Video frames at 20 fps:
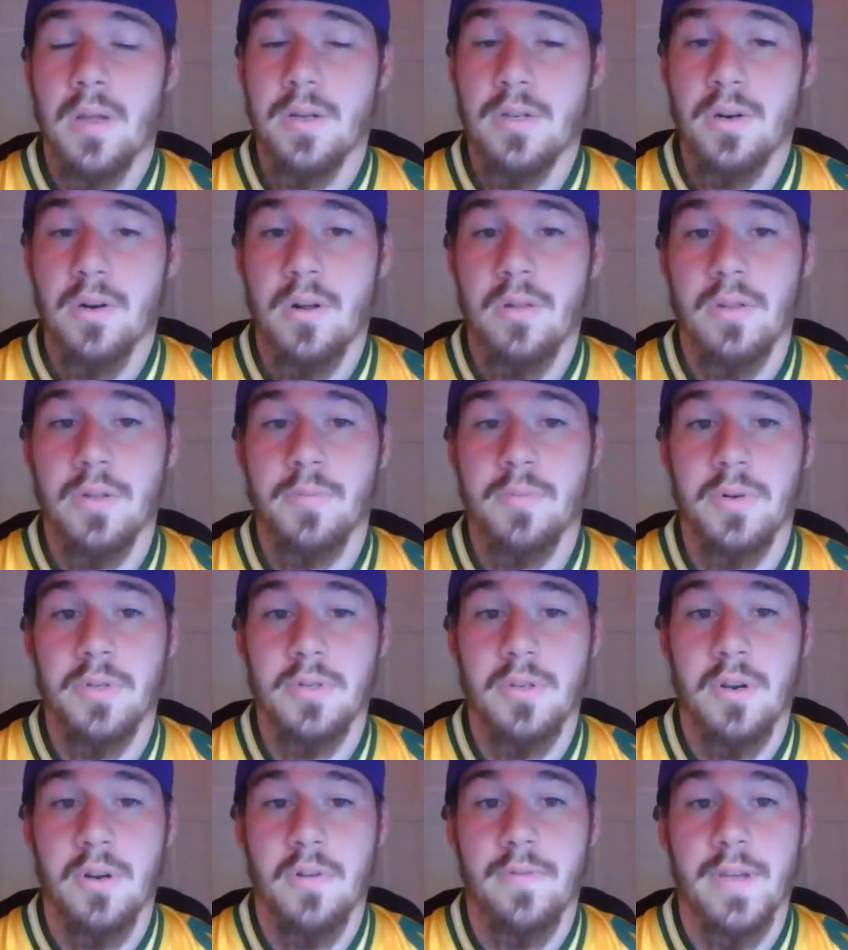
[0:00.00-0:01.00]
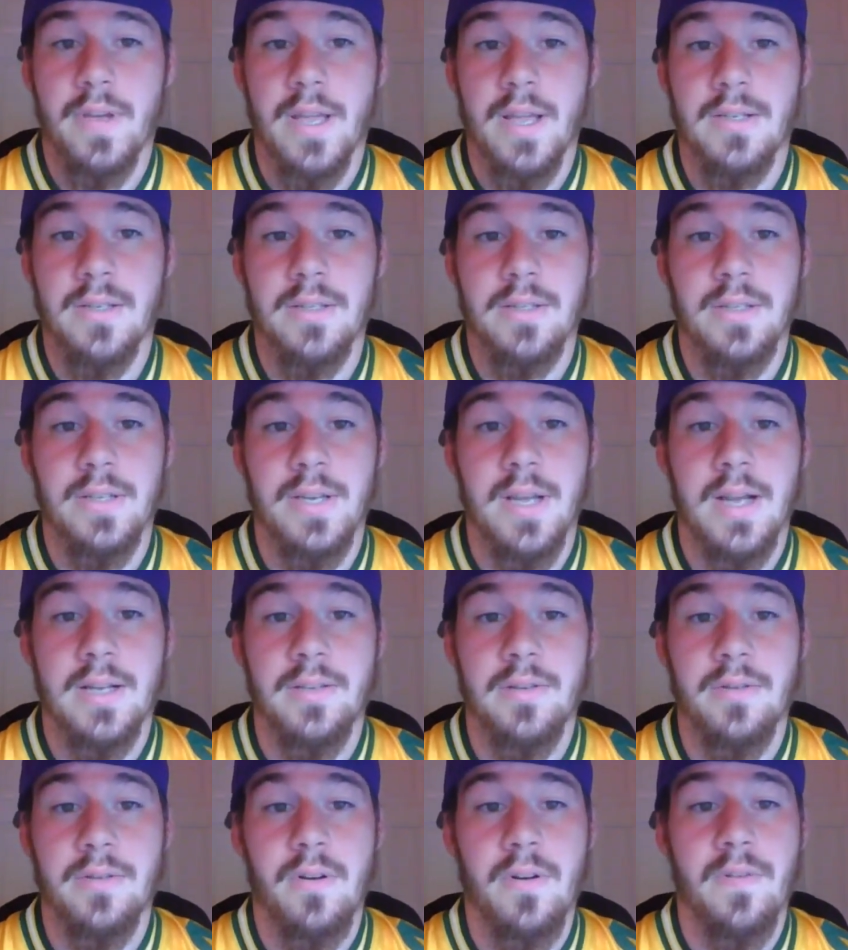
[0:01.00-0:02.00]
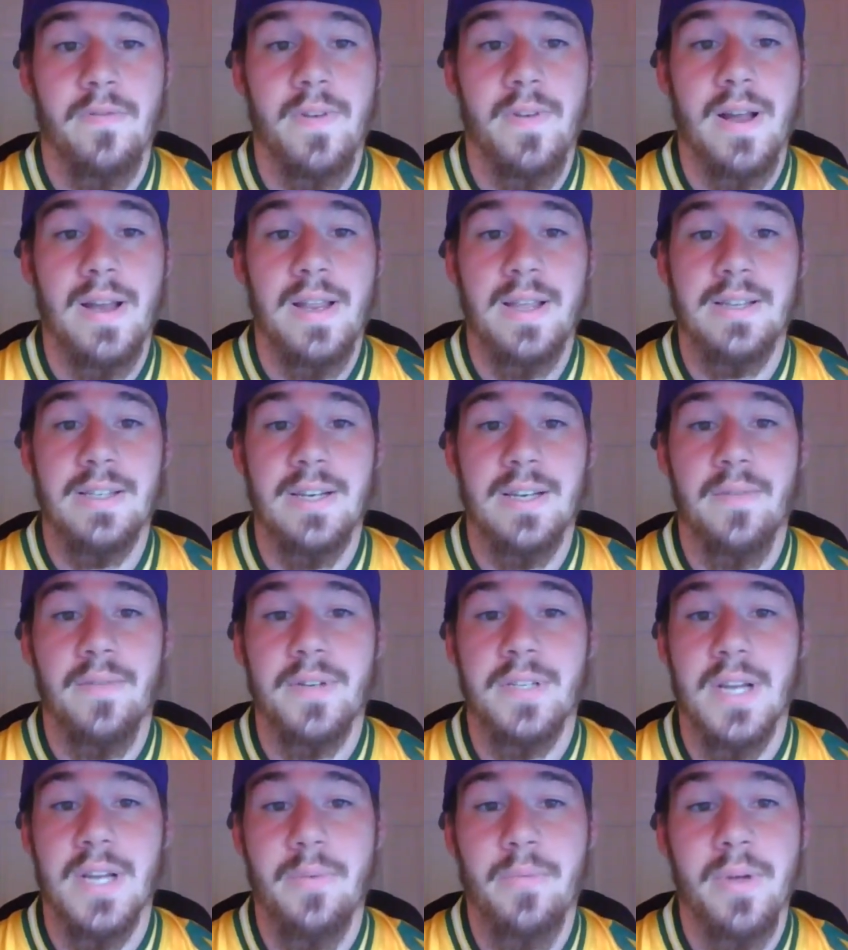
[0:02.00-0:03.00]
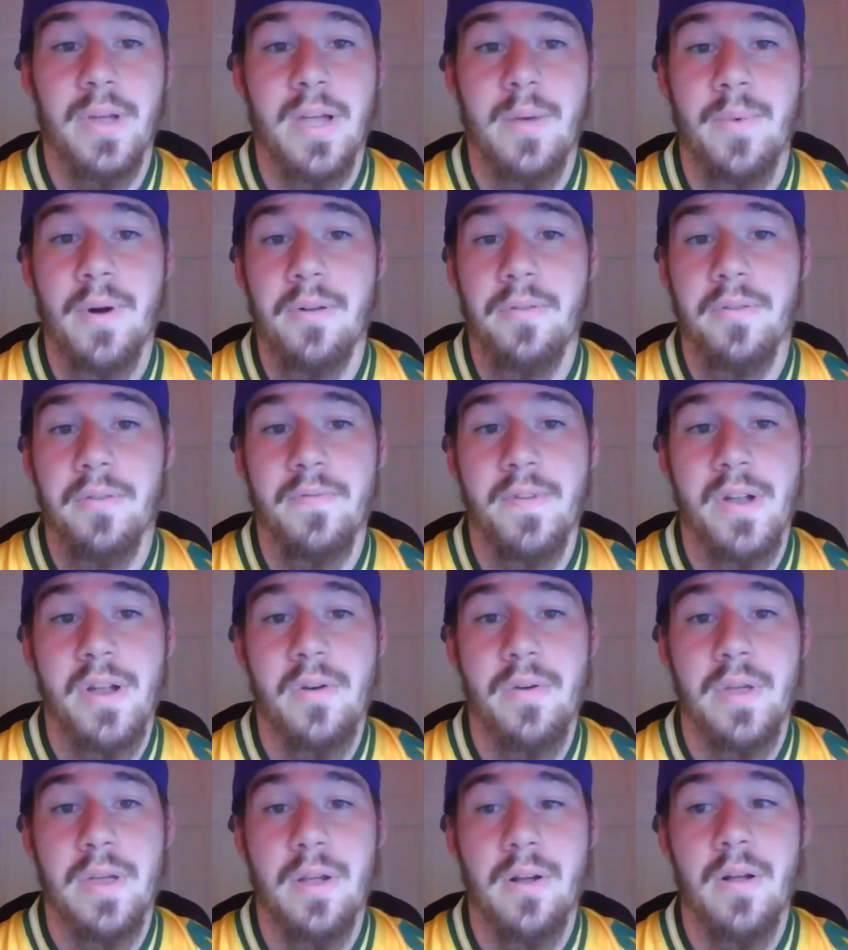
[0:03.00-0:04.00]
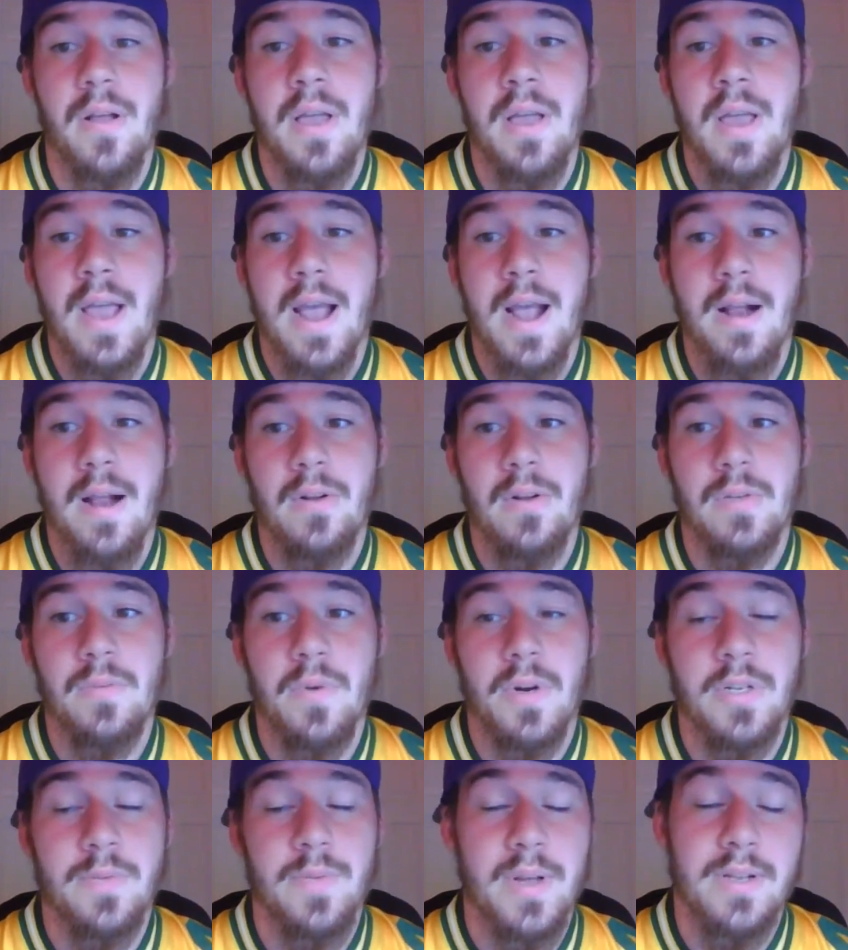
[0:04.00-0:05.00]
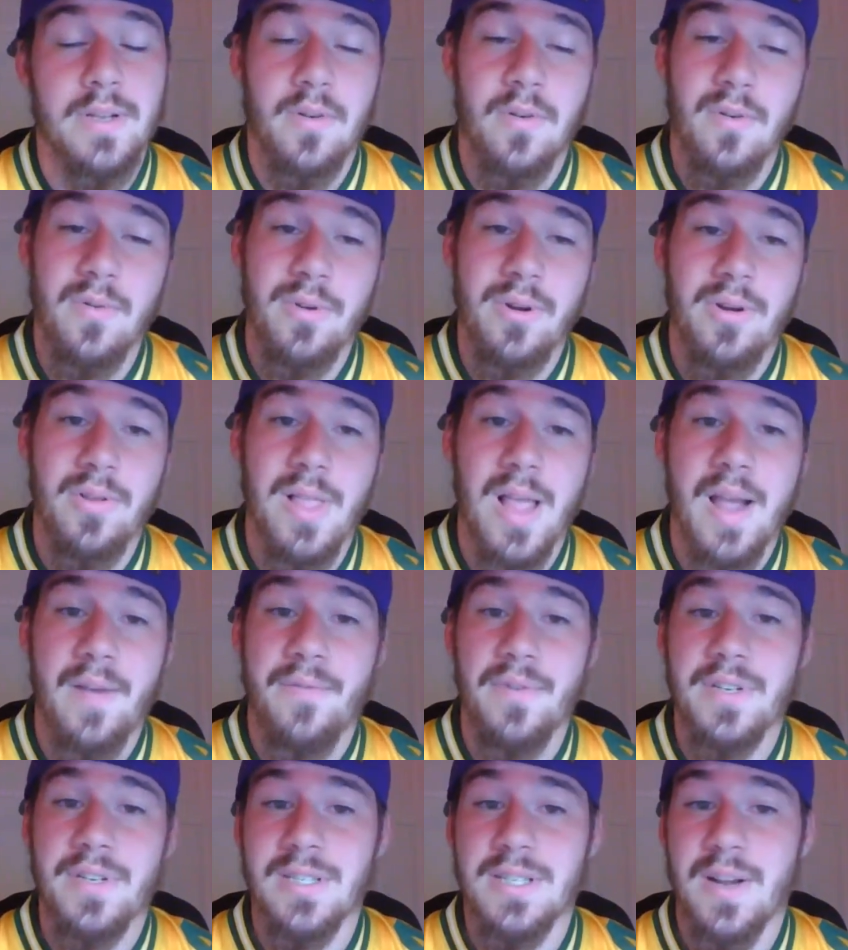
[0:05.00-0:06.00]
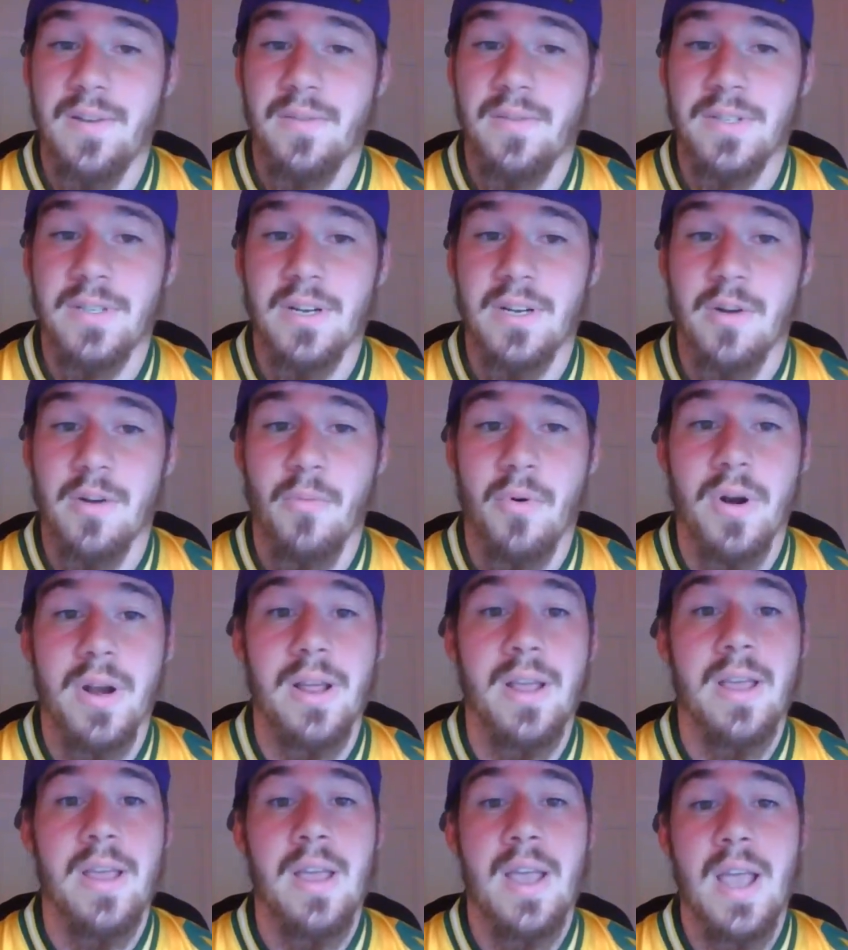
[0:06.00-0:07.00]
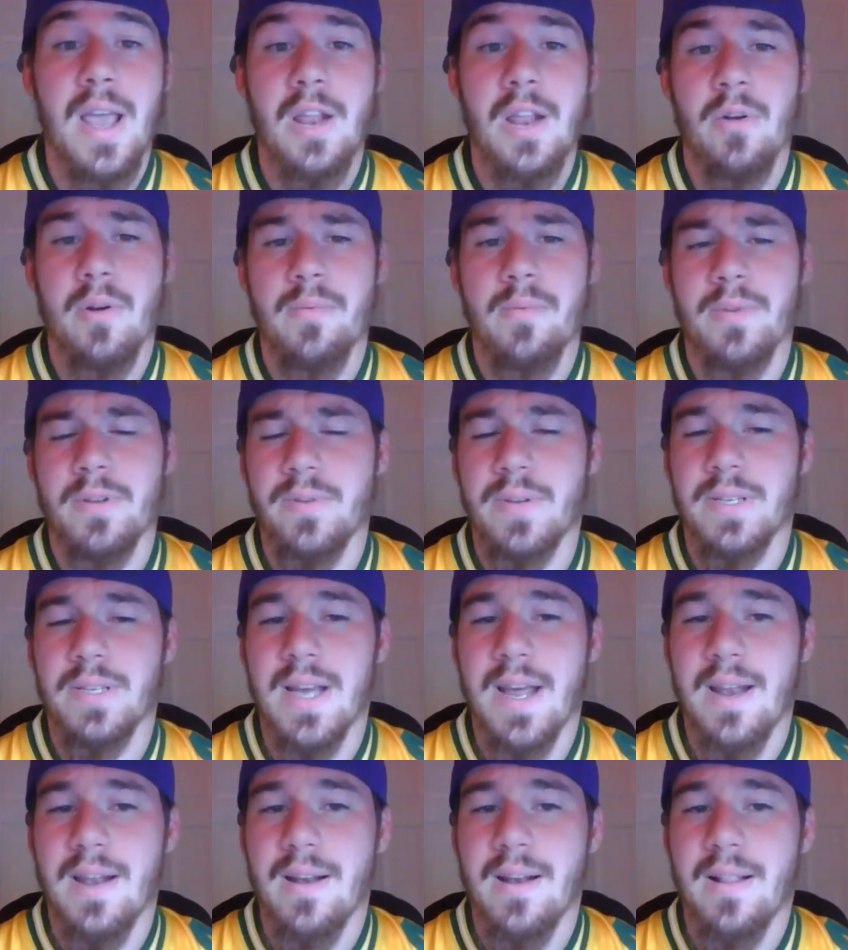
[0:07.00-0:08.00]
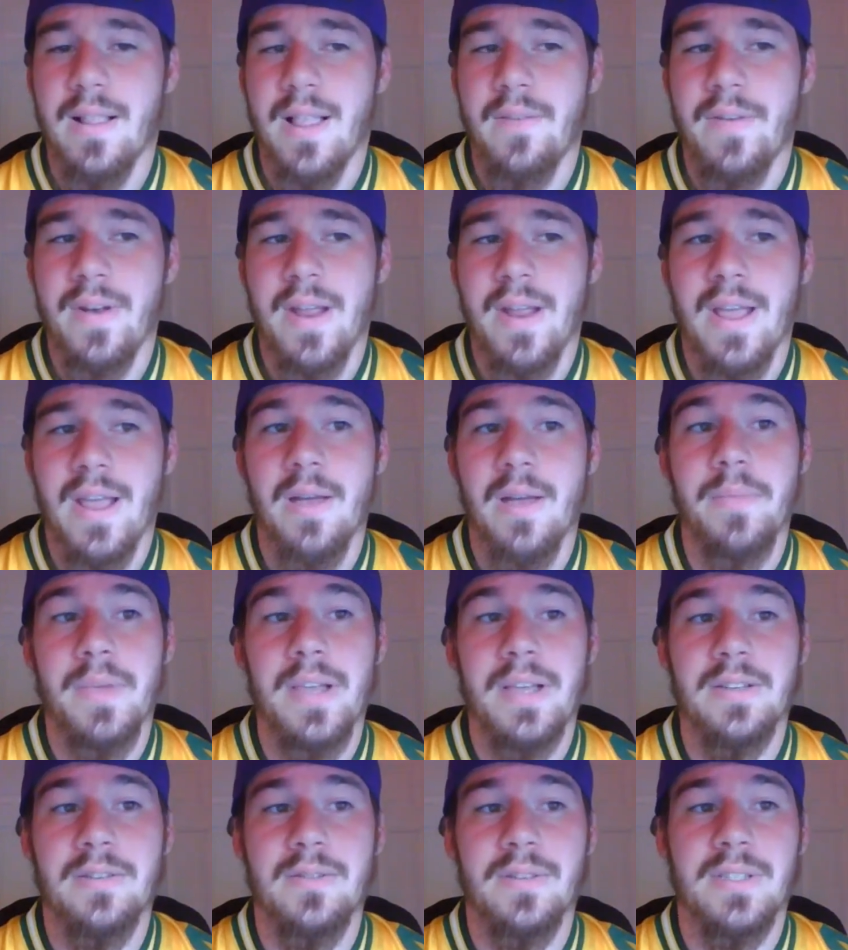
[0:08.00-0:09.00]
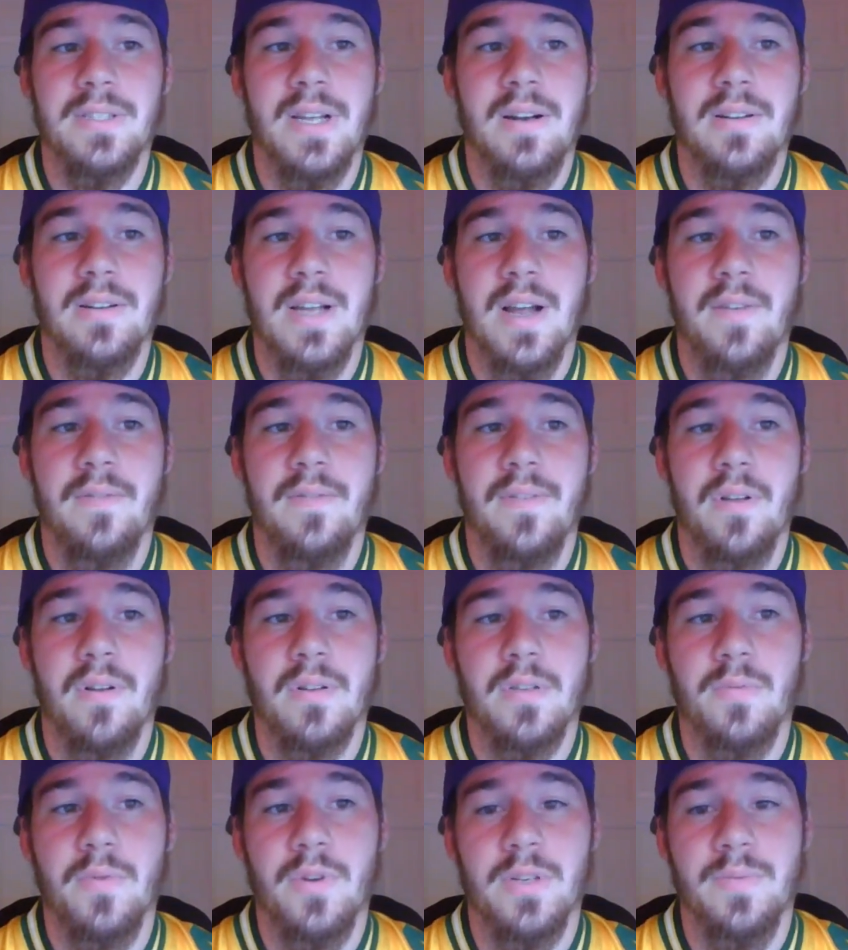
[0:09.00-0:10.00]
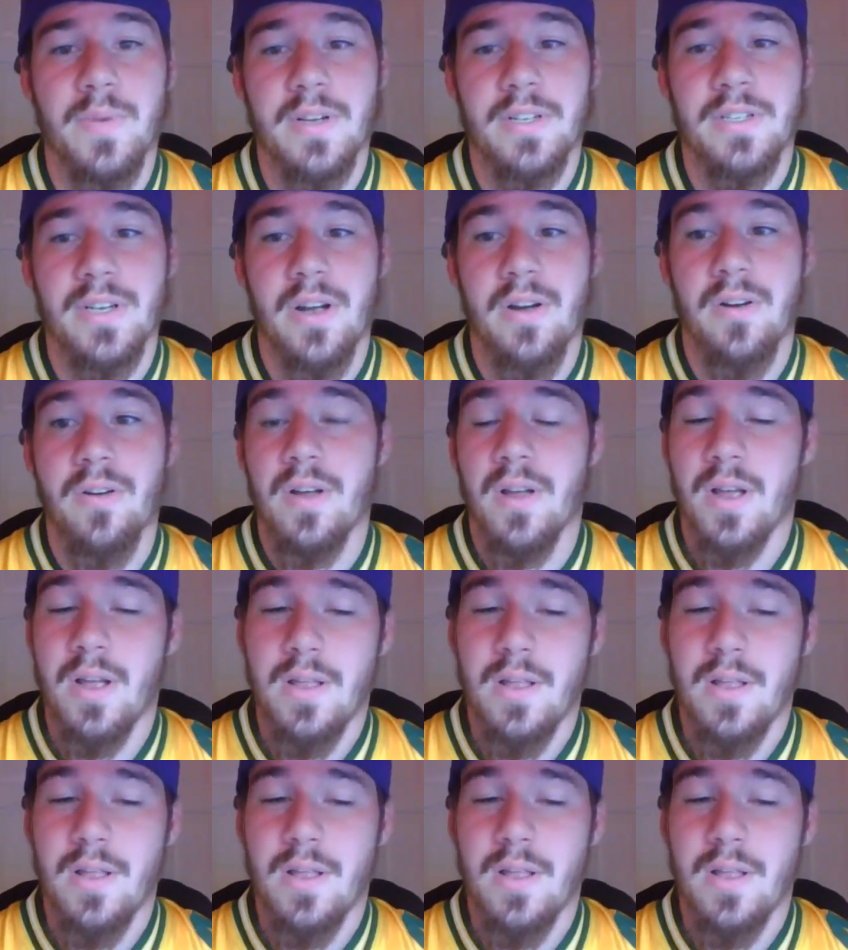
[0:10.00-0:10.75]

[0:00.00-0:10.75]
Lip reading: Turn on those post notifications so you guys are notified each and every time we come out with a video here at Earle Sports Bets, or we go live, which is every single morning, anywhere between 10 and 11 a.m. Eastern Standard Time for the Earle Sports Bets show.